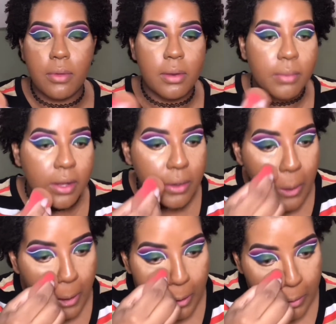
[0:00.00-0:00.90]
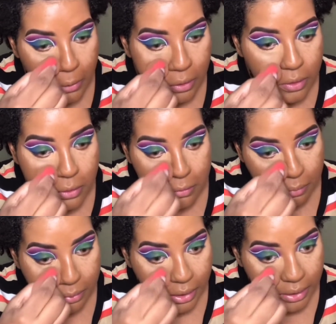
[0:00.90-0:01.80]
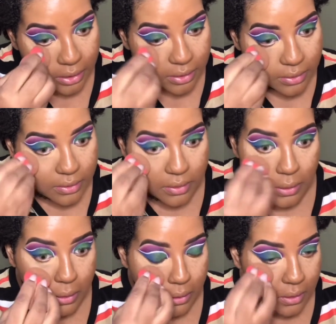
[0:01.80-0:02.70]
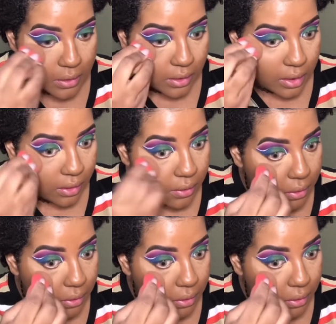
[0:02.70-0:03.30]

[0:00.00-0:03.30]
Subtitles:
beauty blender and you're gonna just blend it together.